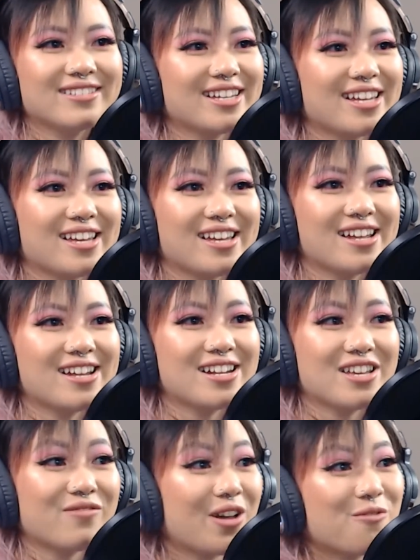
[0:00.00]
And
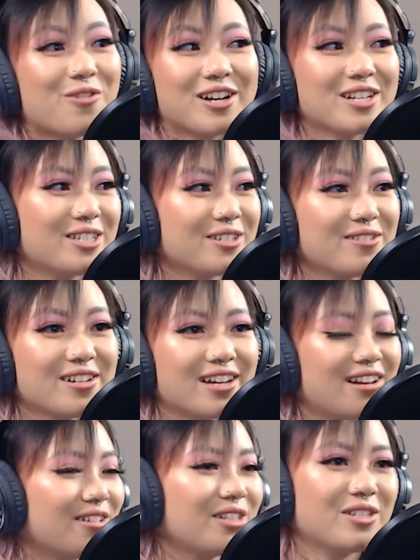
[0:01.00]
if I want to do it,
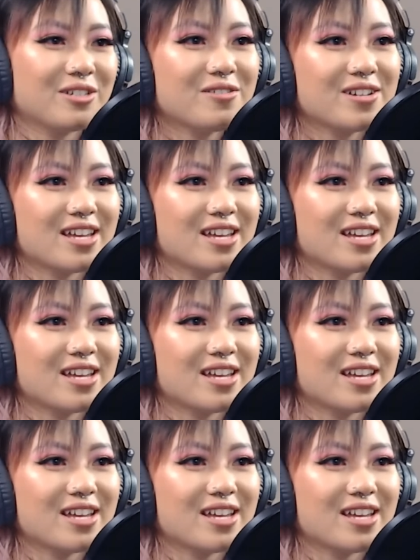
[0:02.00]
I'll do it.